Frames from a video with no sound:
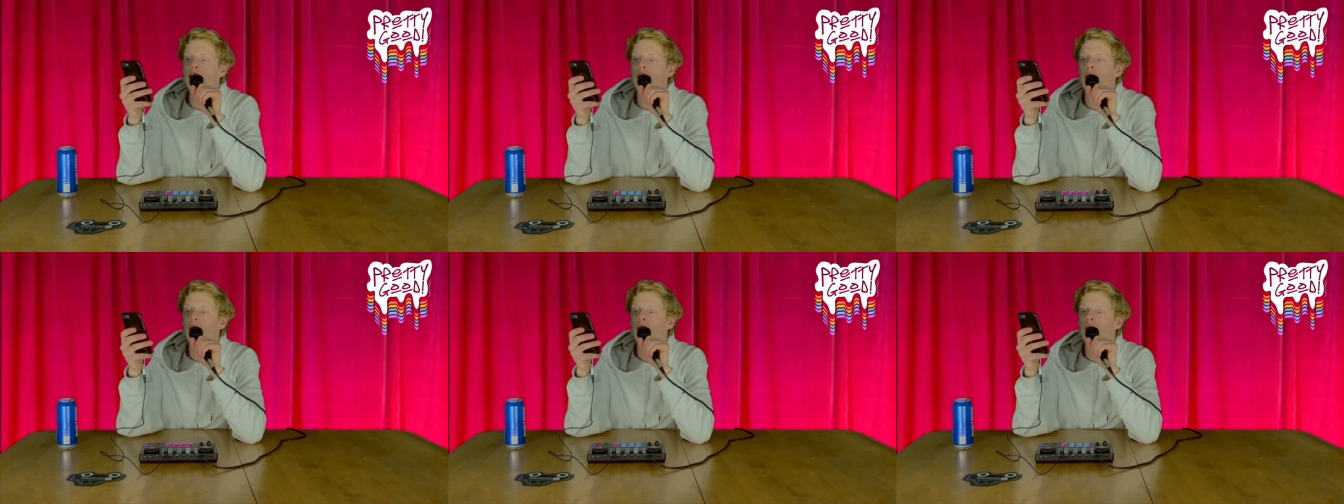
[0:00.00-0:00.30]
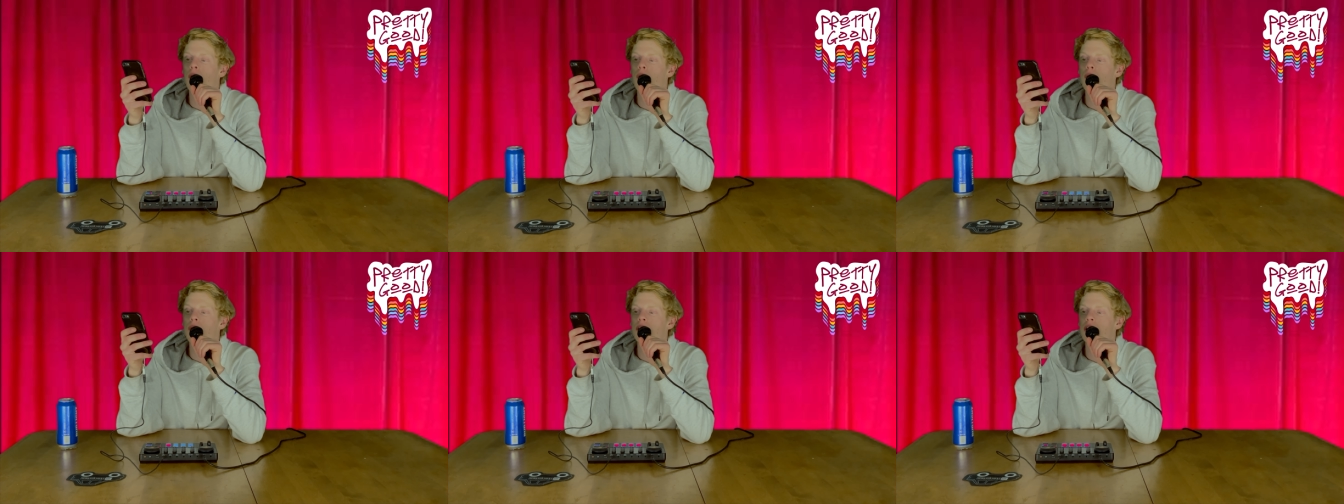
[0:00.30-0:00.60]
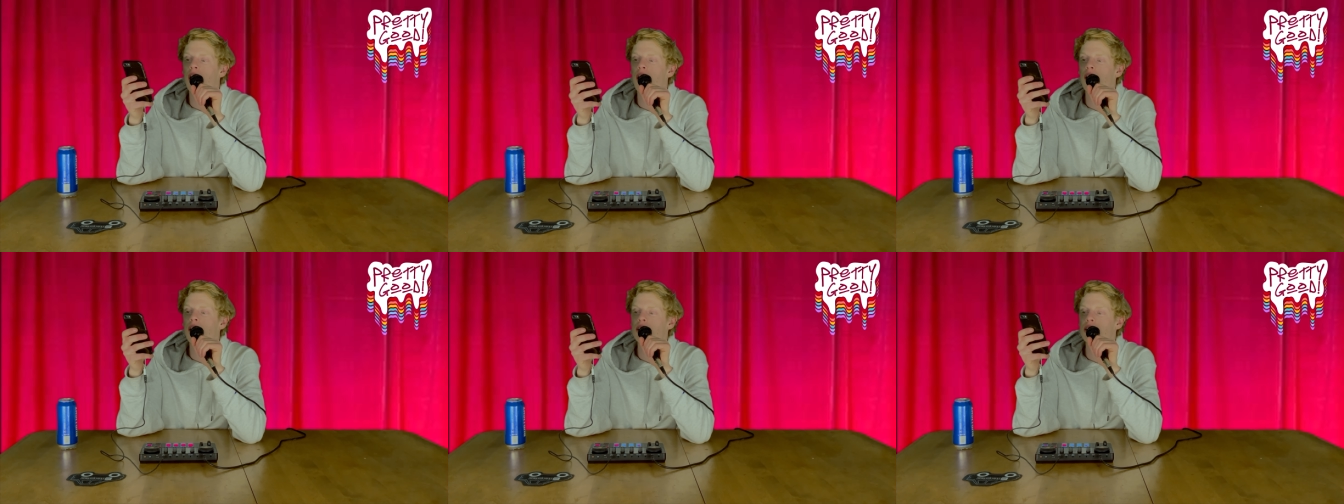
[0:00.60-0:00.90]
hold
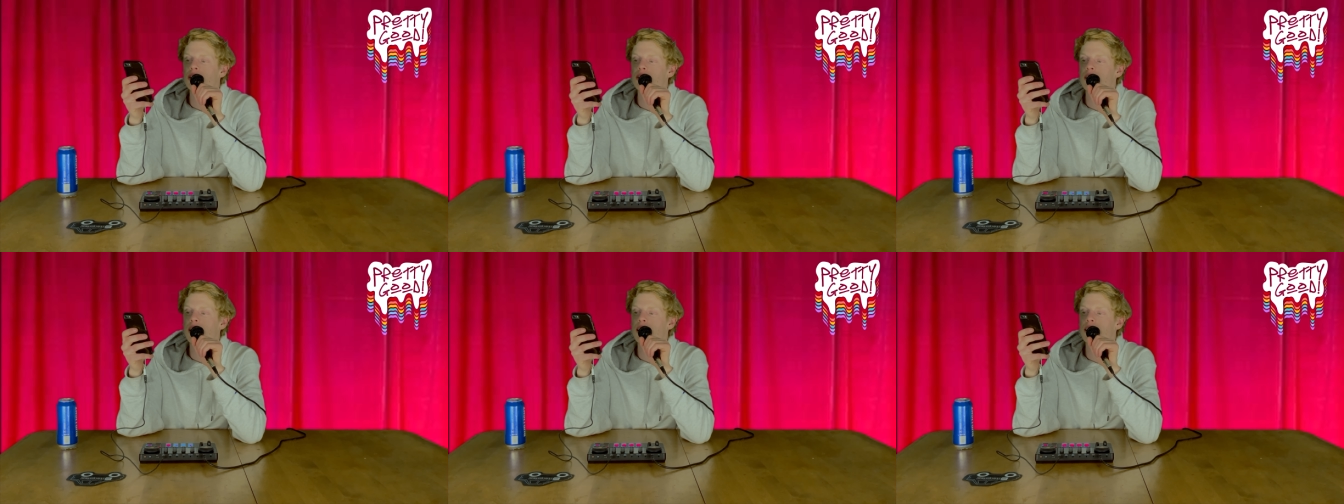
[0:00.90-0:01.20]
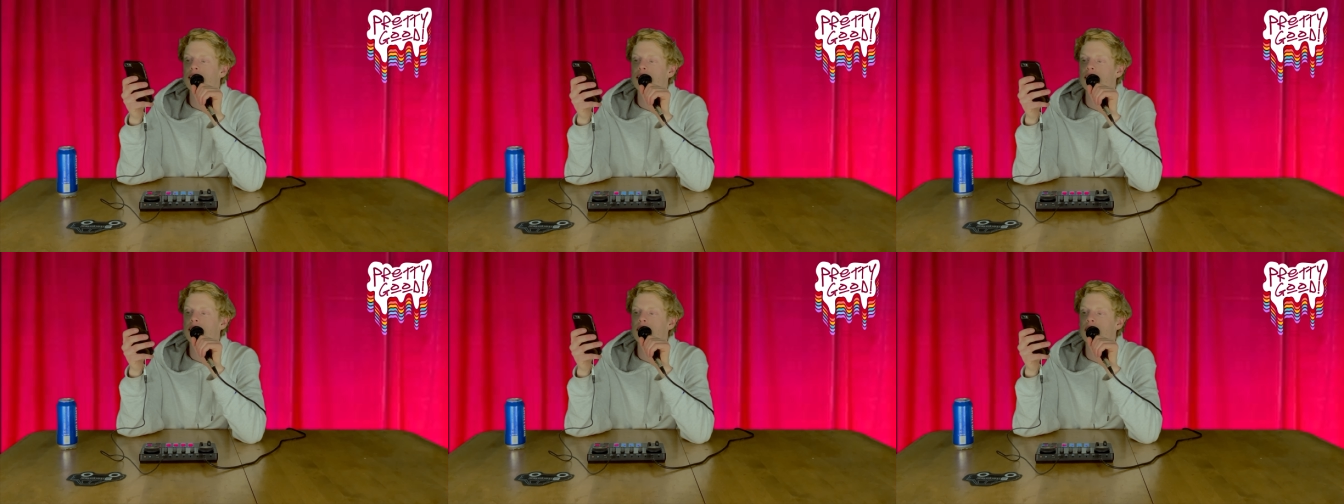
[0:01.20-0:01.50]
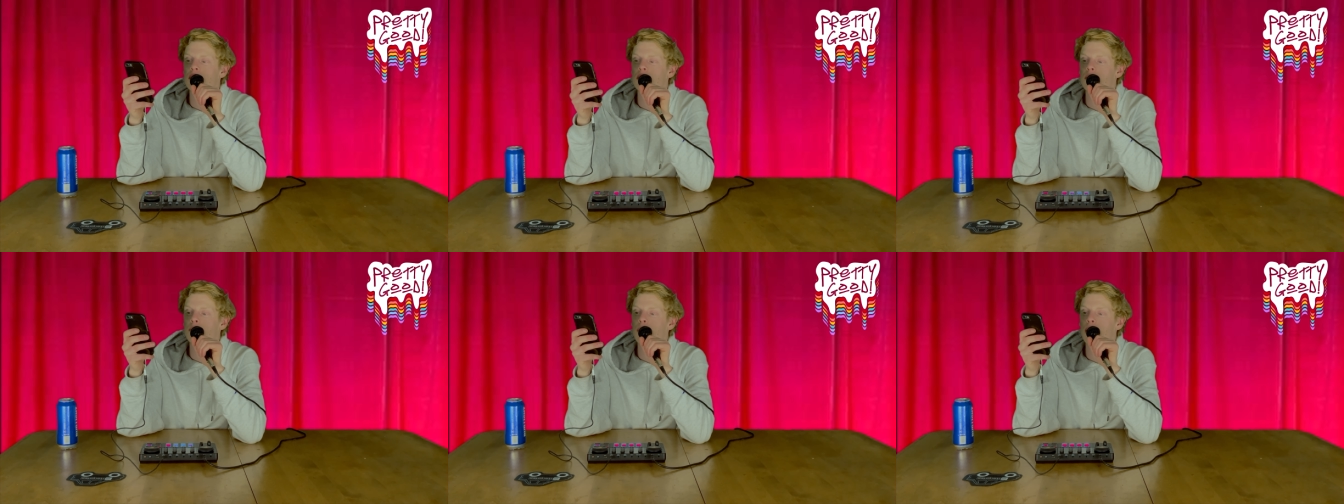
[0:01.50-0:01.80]
conscious
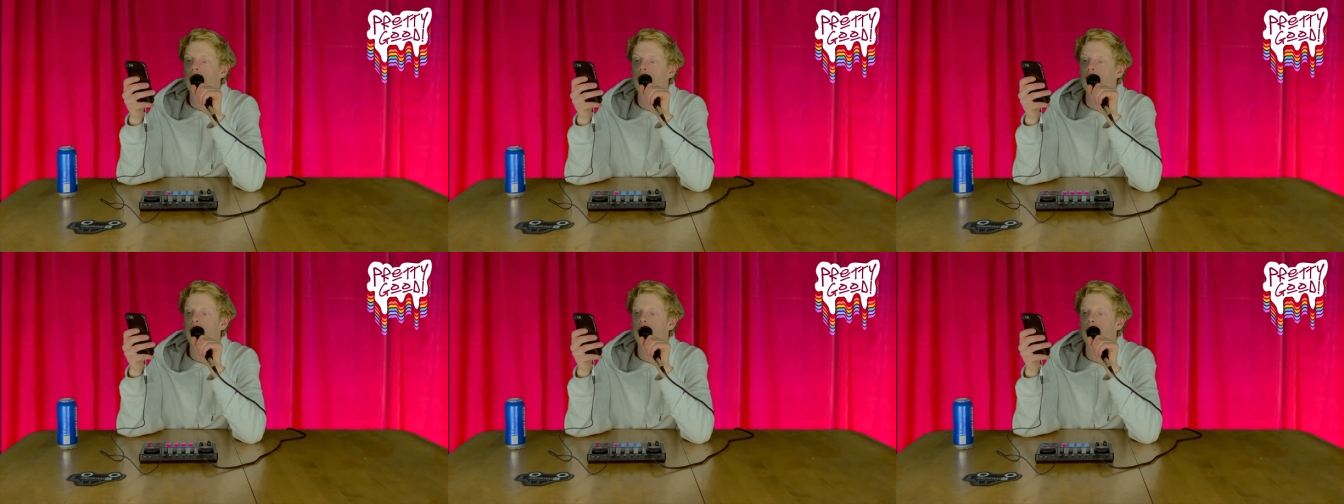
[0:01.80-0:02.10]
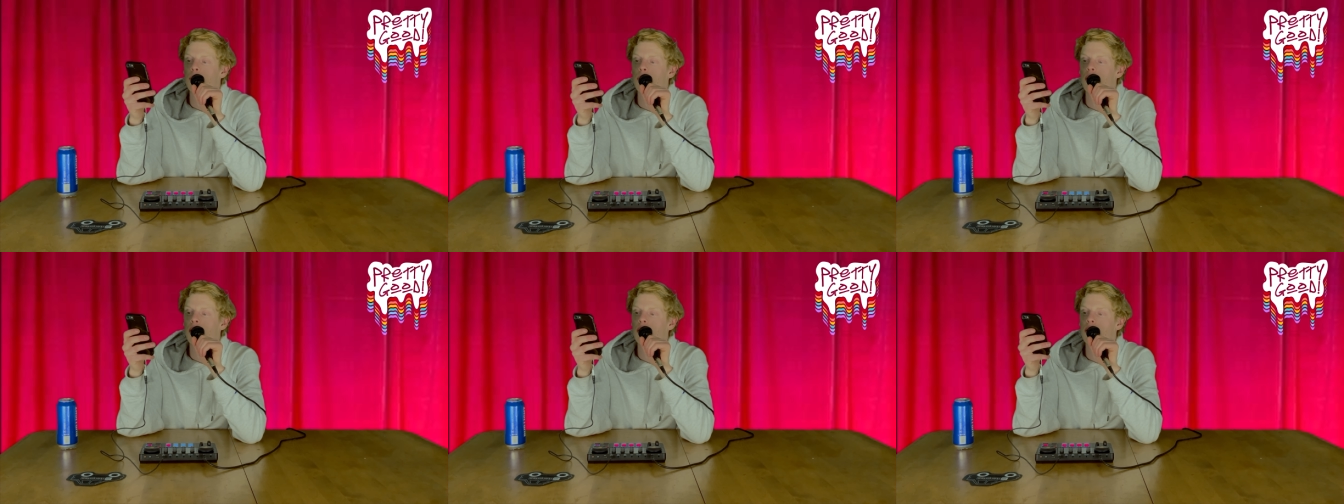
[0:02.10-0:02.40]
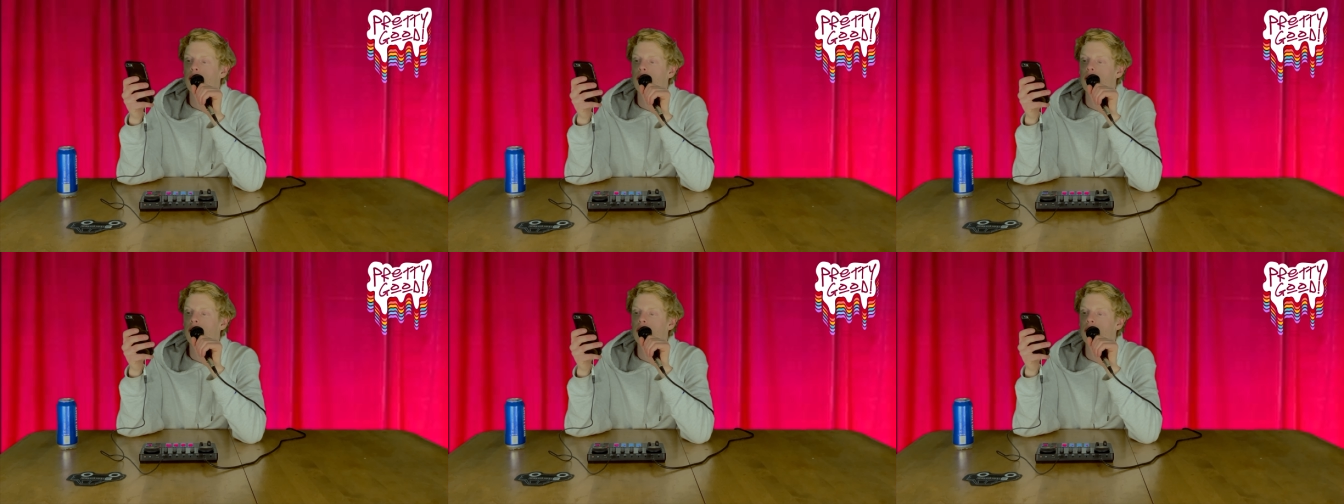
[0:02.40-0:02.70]
ideas about our
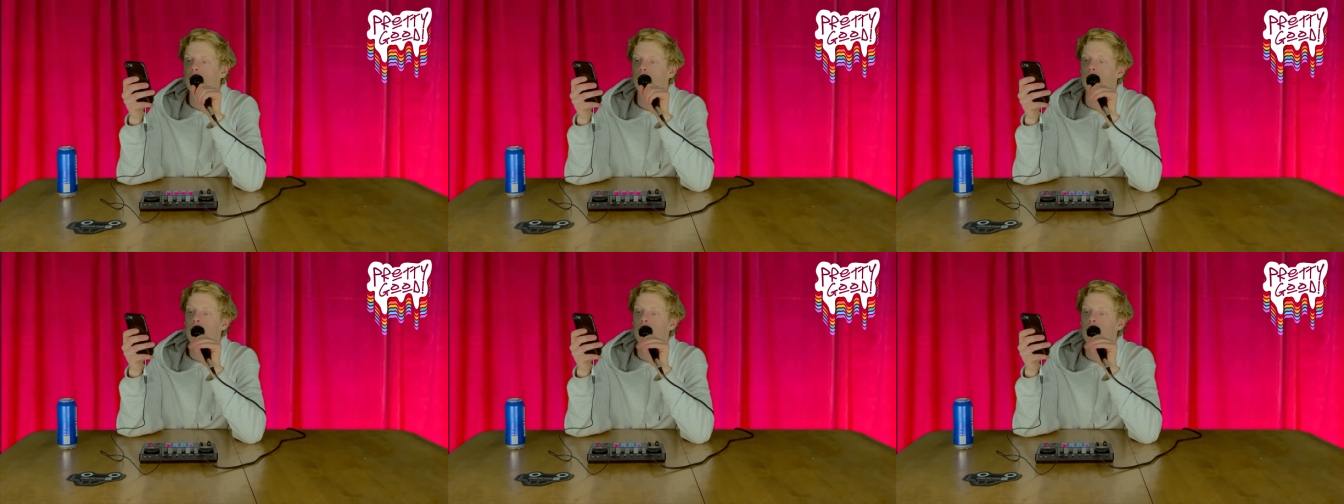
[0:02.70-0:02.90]
partner,